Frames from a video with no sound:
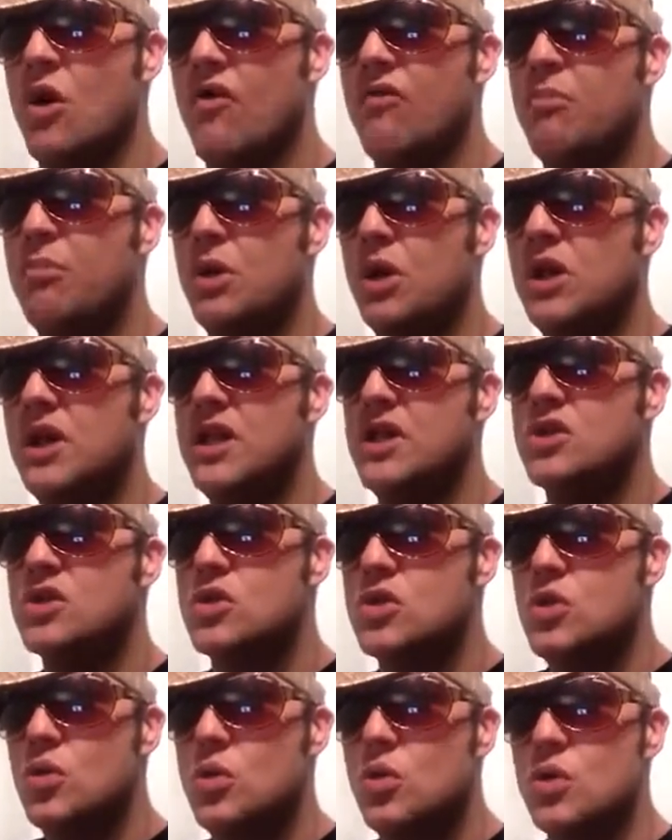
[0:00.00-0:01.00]
of building
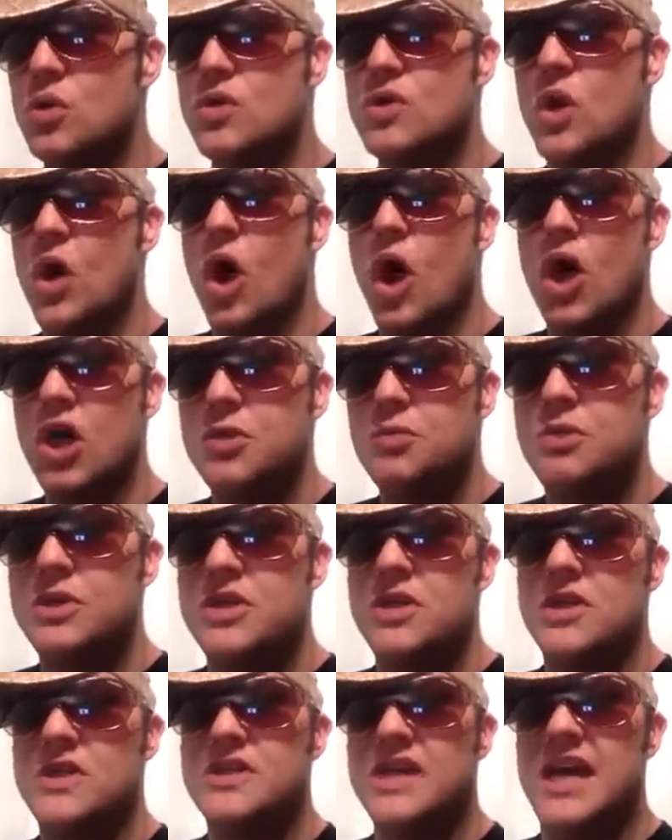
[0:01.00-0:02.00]
schools,
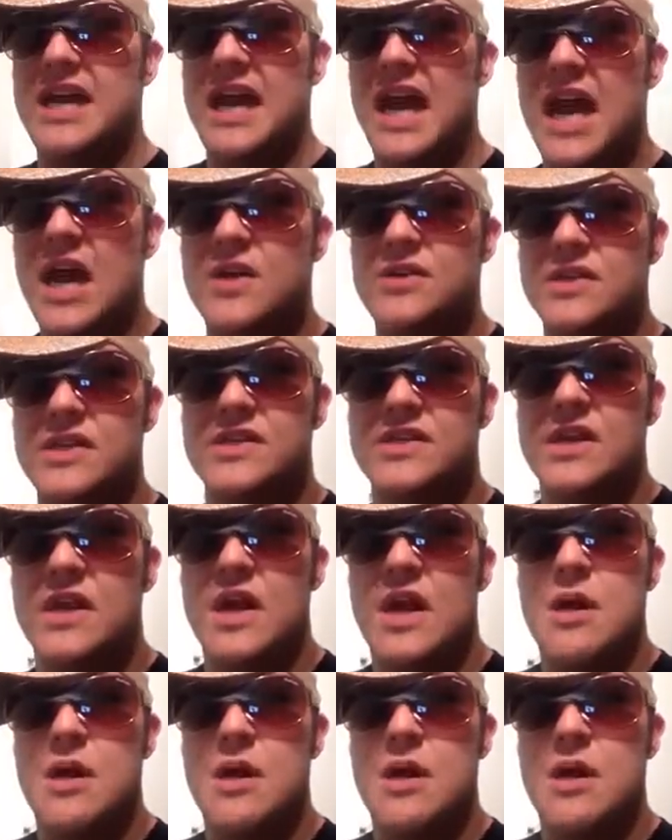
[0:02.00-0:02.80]
hospitals and houses,